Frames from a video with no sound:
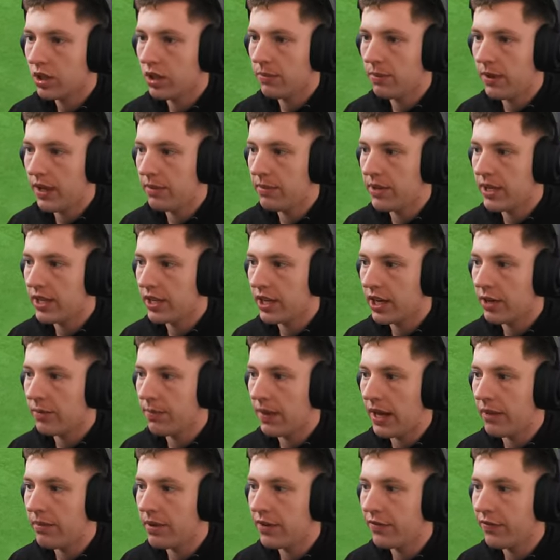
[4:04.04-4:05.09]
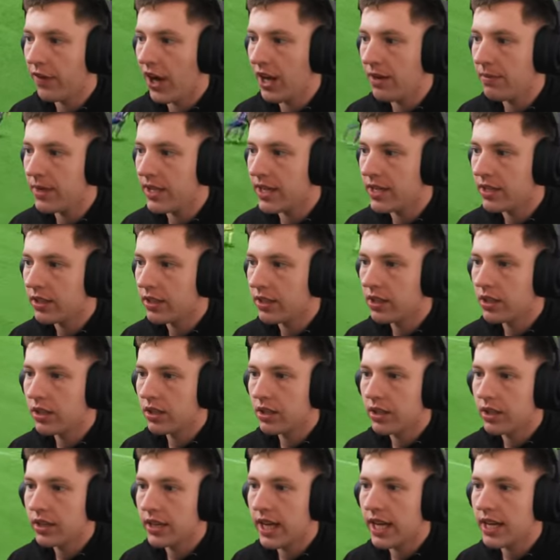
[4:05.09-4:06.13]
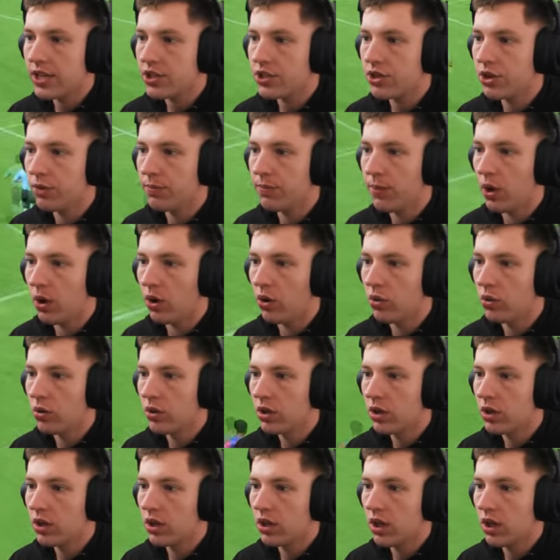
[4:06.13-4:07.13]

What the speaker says: Can you play me? Can you play me? Find me. Yes, good ball.